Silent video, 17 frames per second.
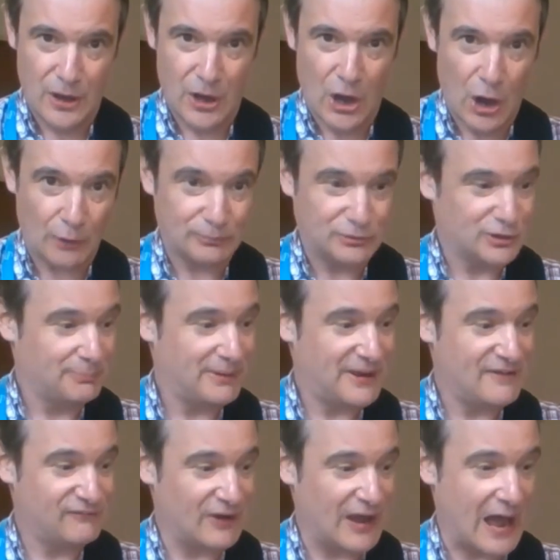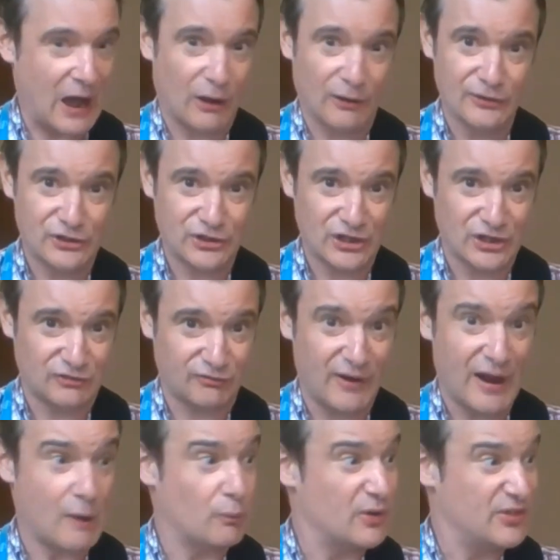up to B flat on the 6th
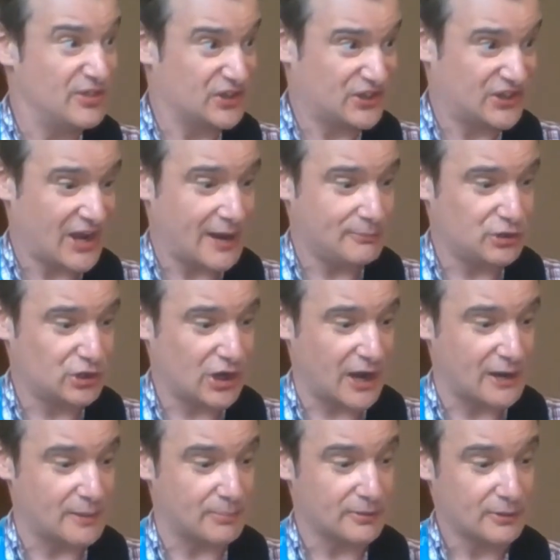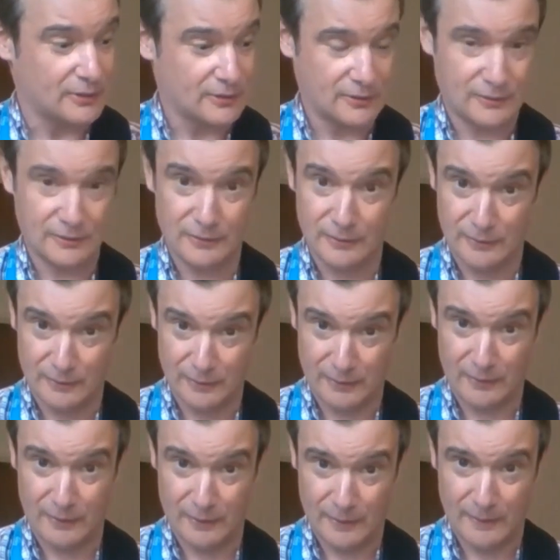fret with the same shape.
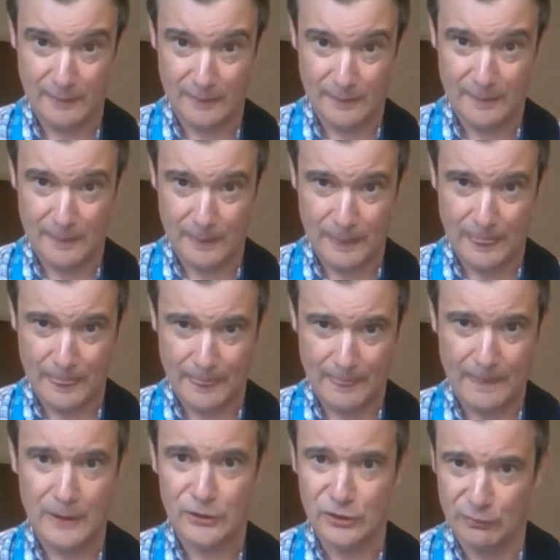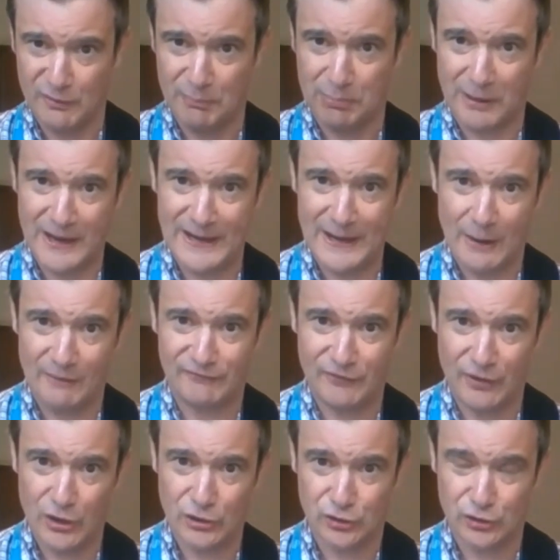So we played our
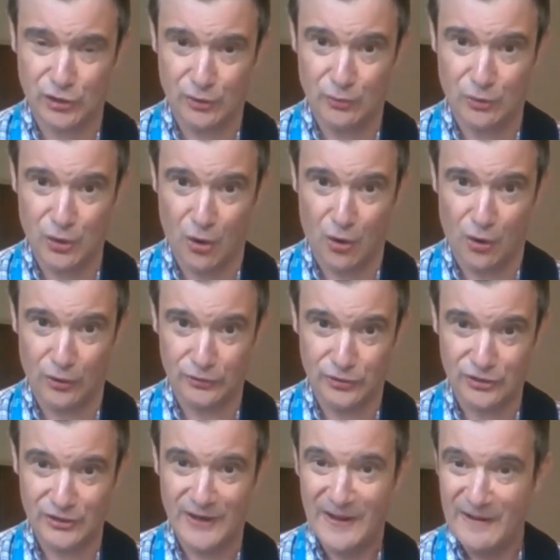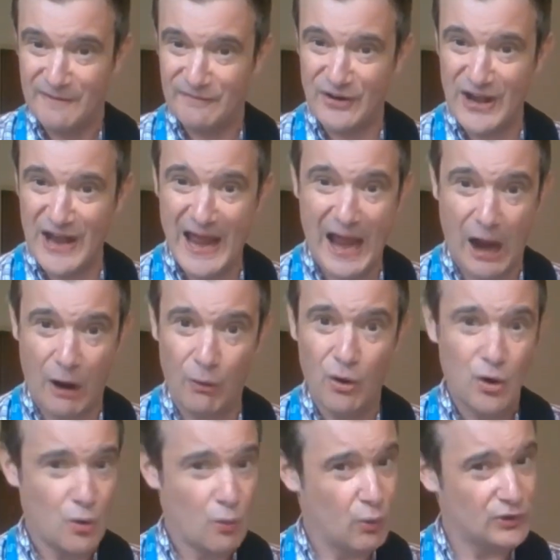first 2 chords. For
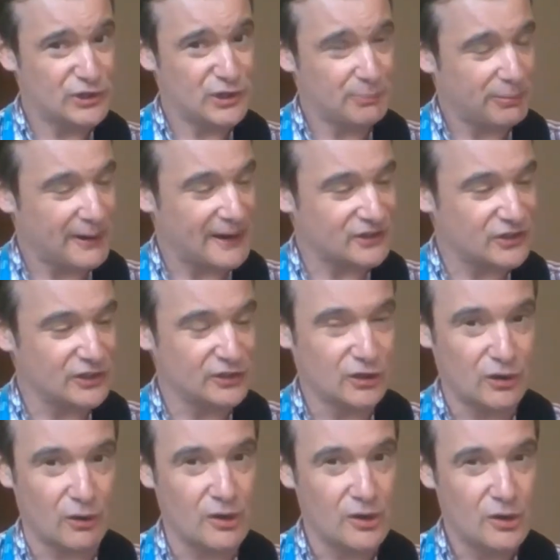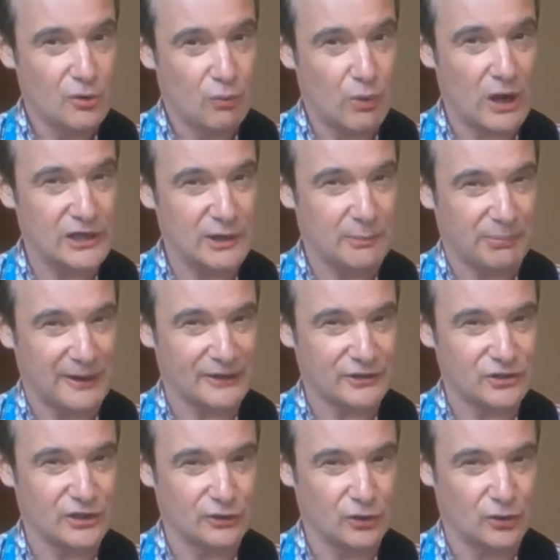now, while you're practicing
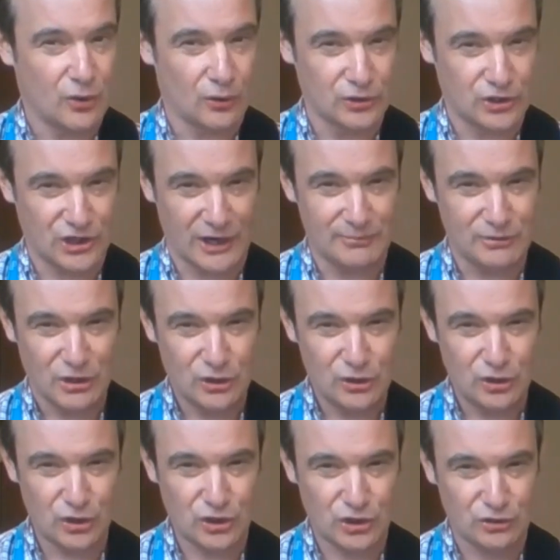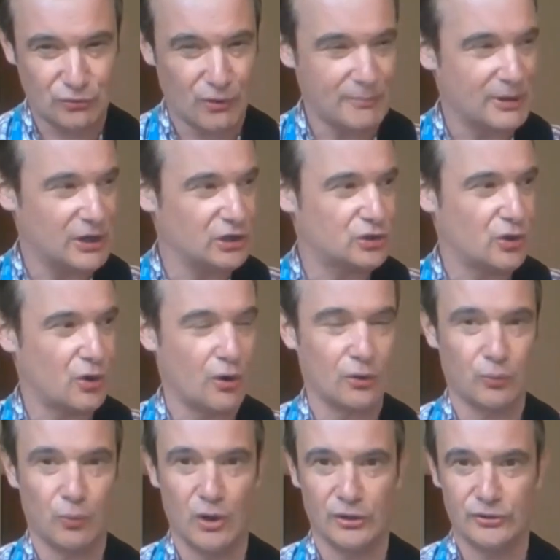the chord shapes, just strum each
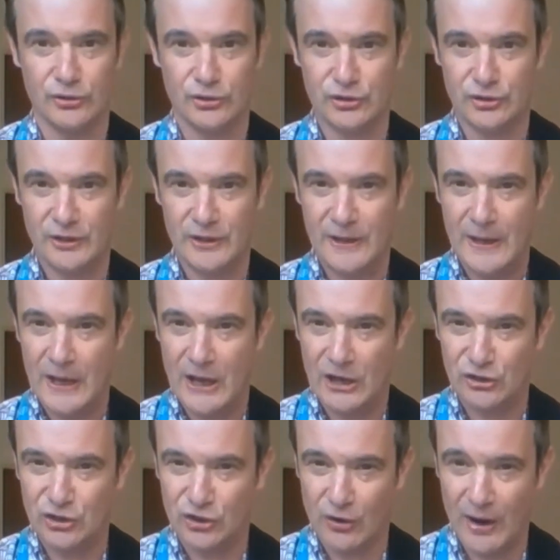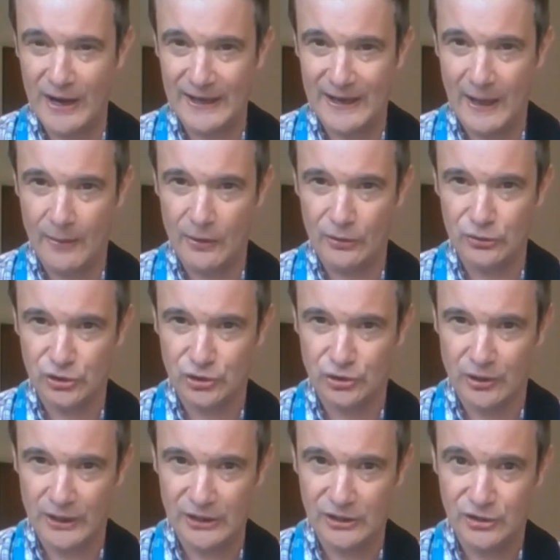chord once. Try and get those
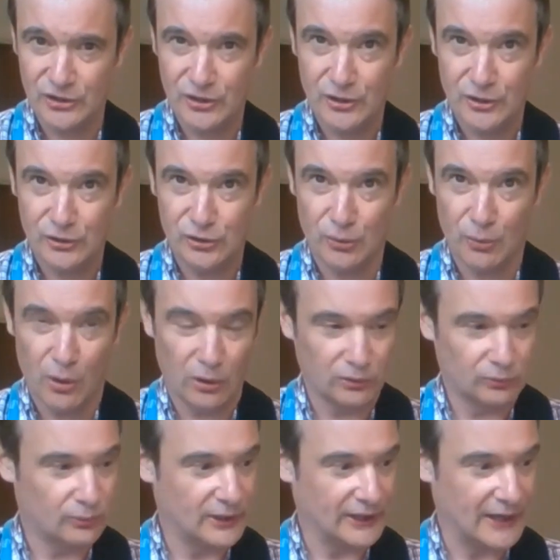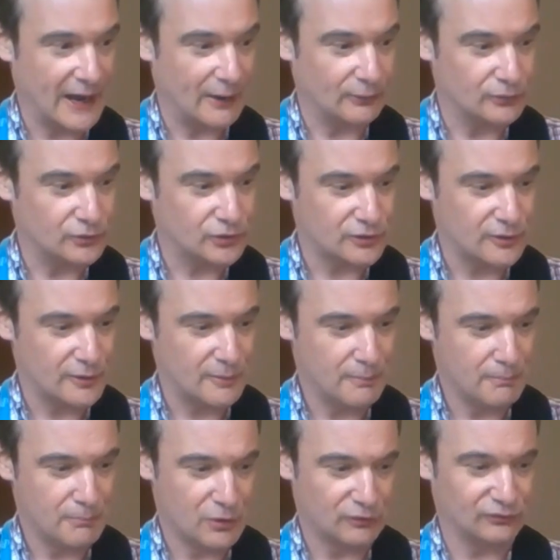strings to all ring out.
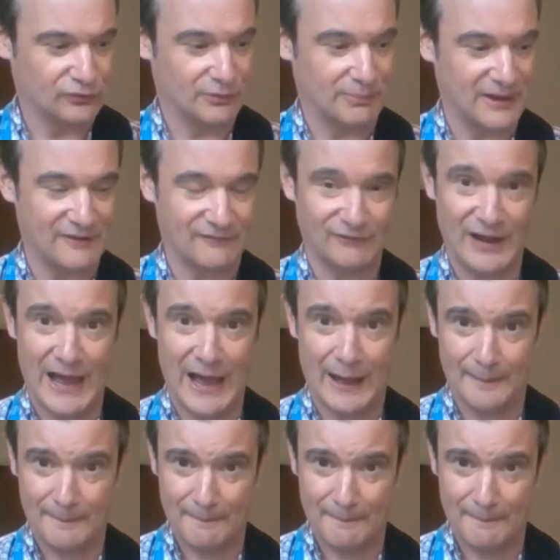Move to B flat.